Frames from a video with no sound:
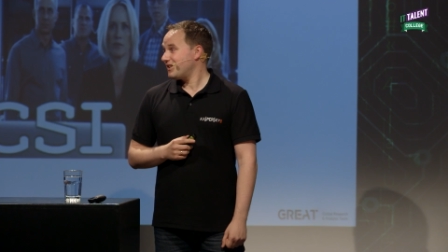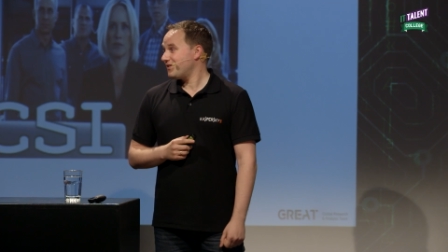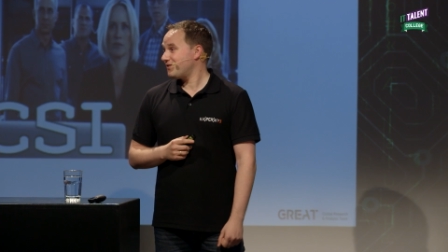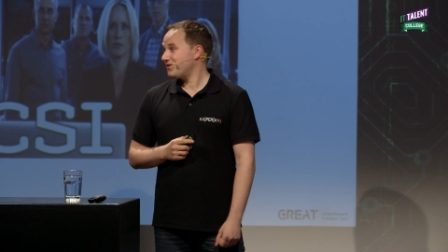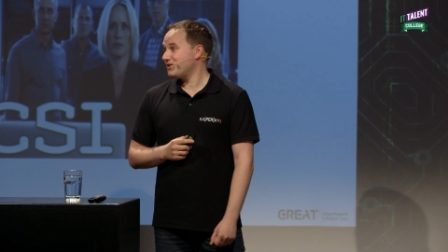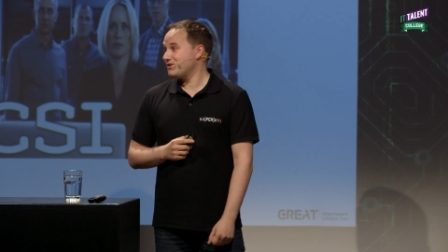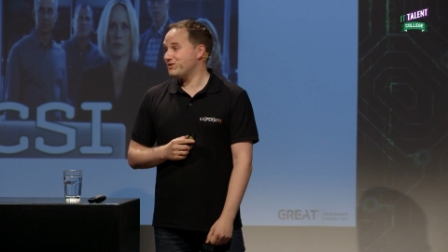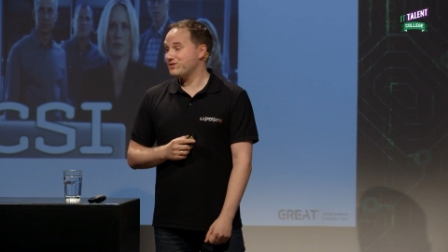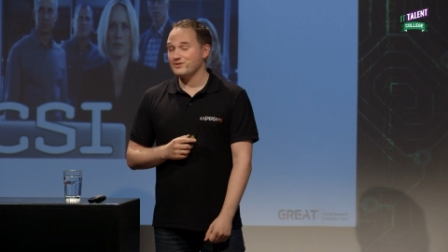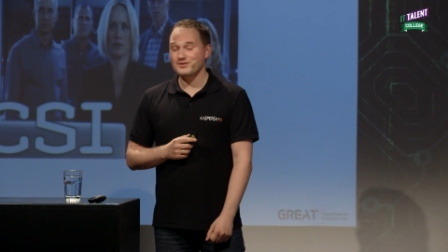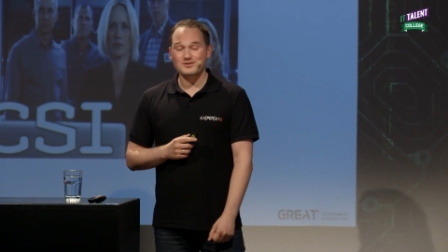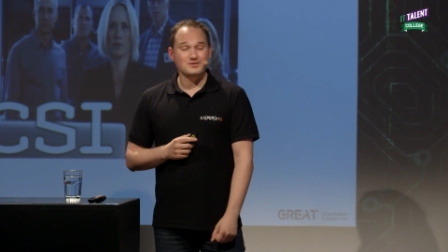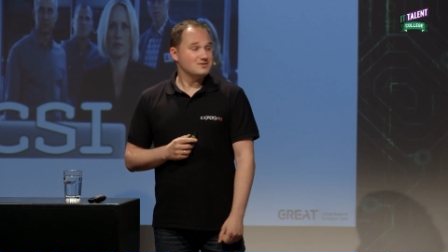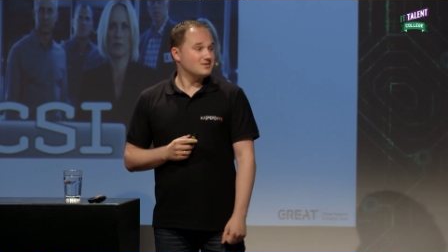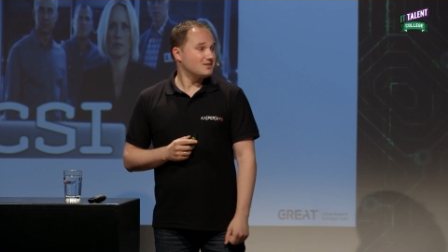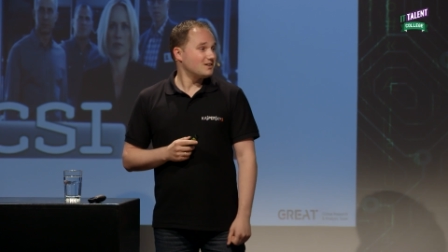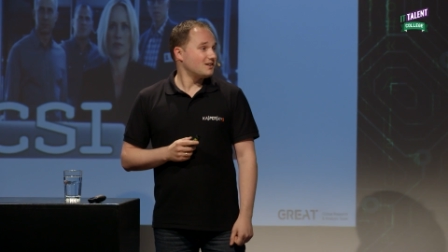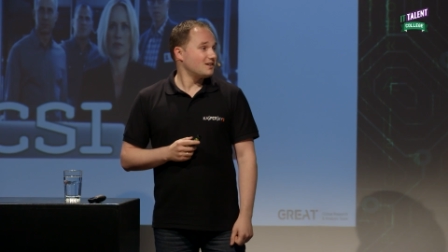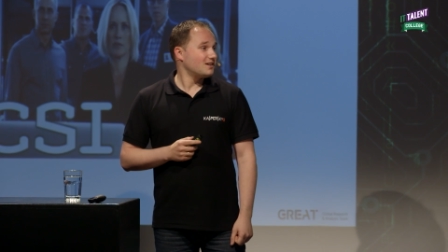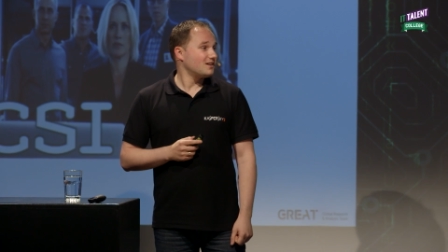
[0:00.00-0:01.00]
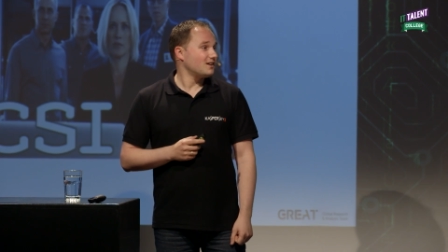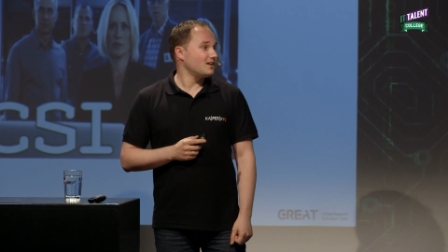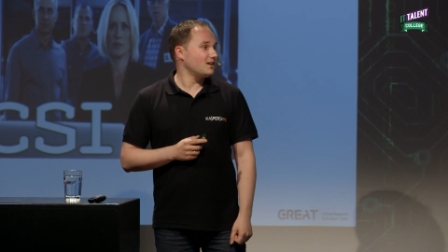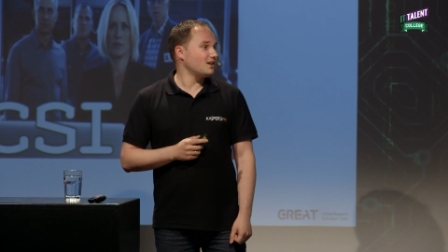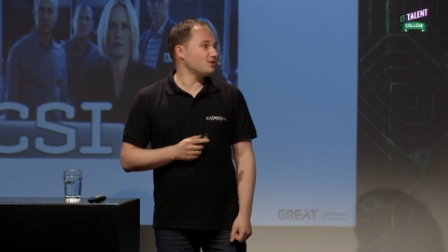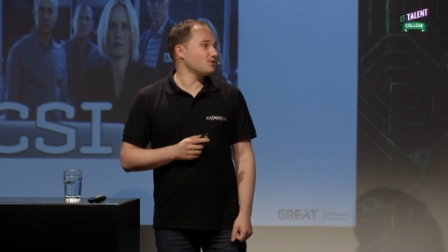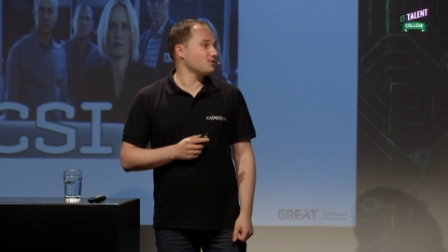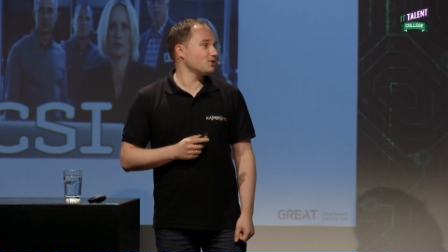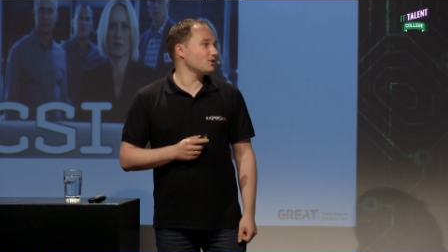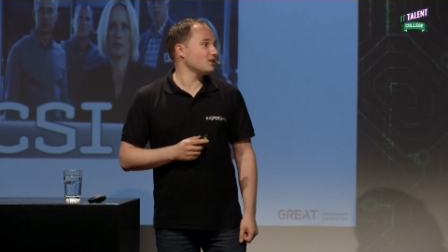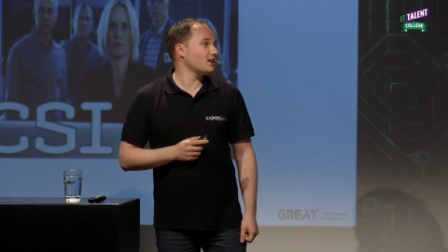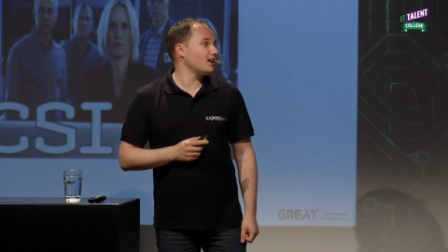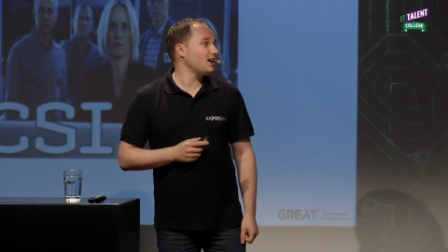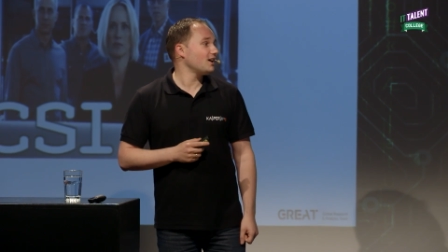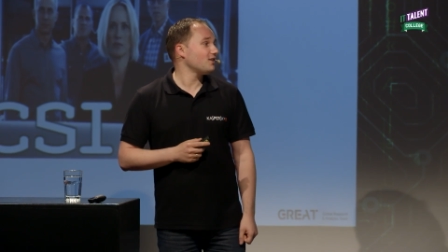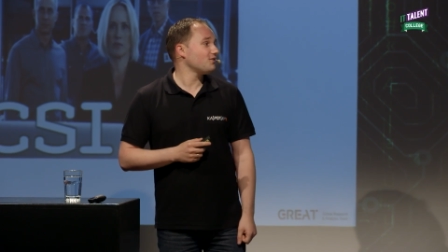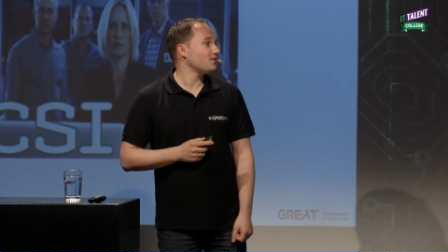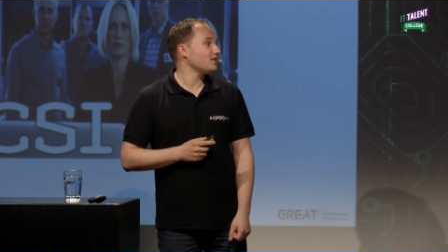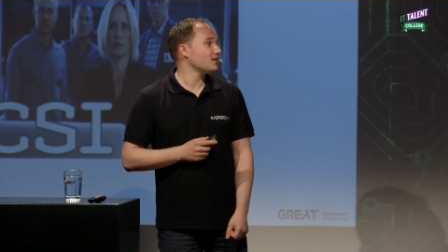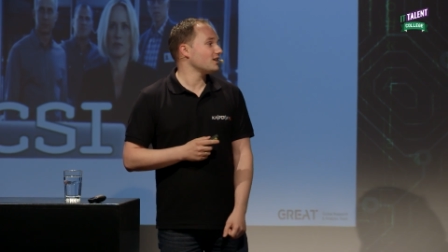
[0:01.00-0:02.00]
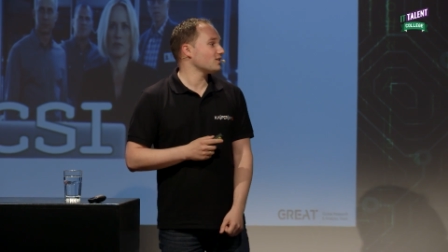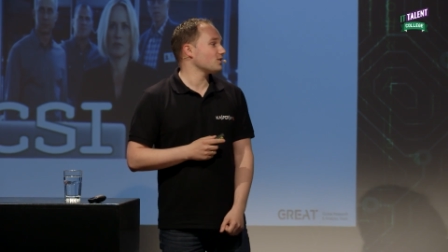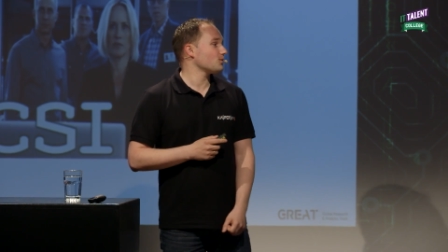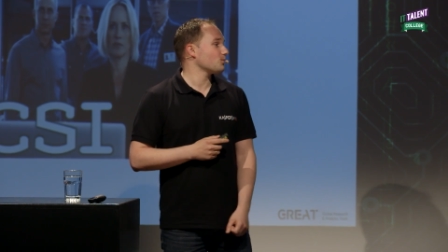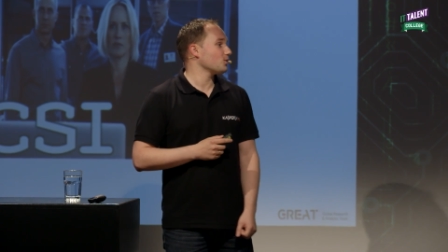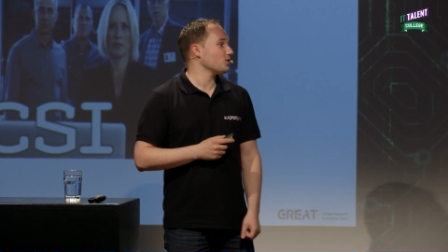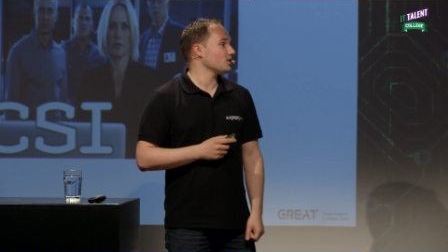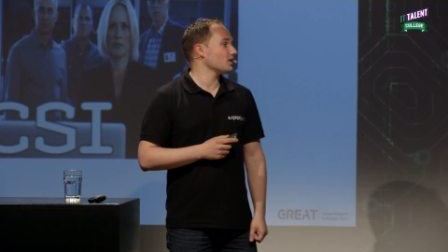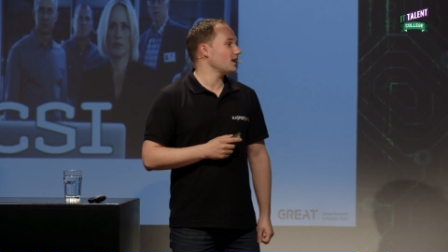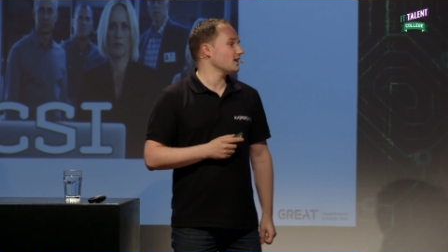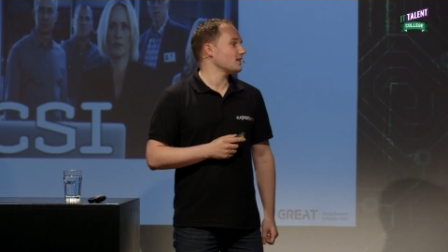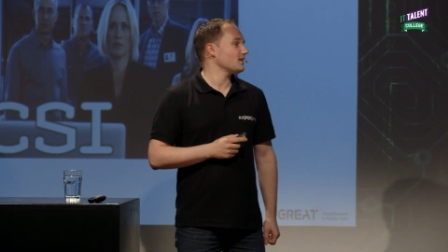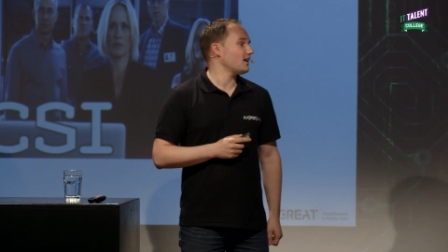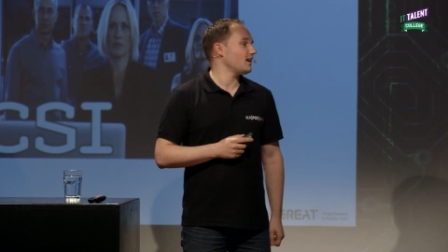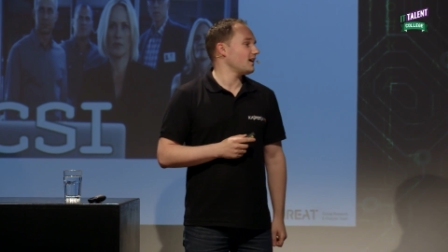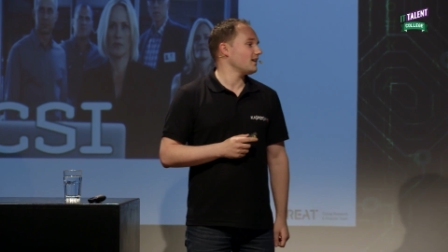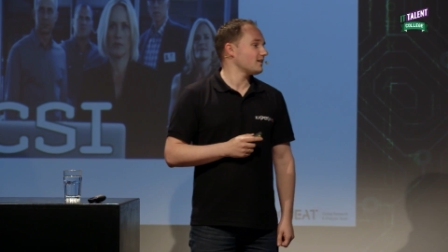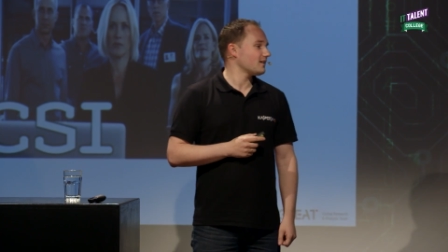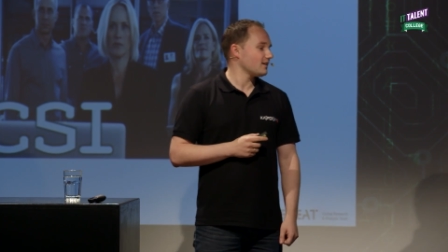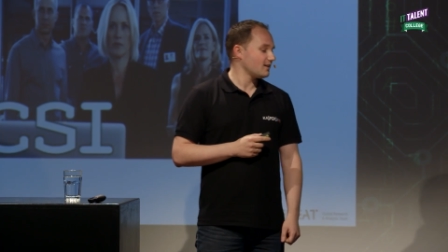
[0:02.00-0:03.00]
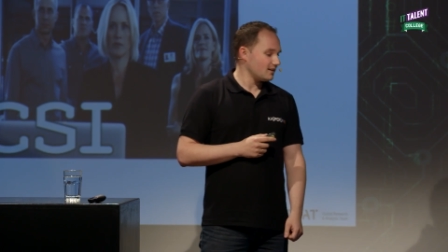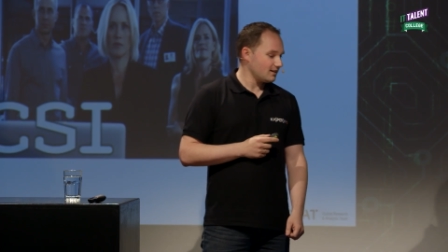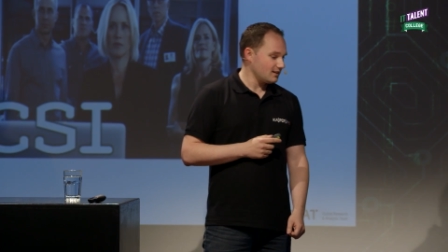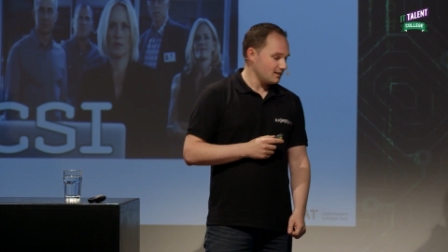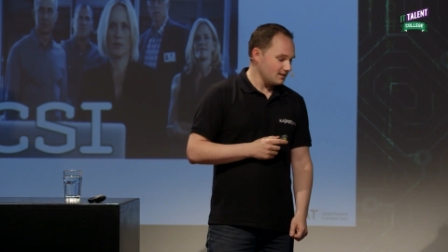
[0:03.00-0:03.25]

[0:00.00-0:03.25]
If you do, in real life it doesn't work like that.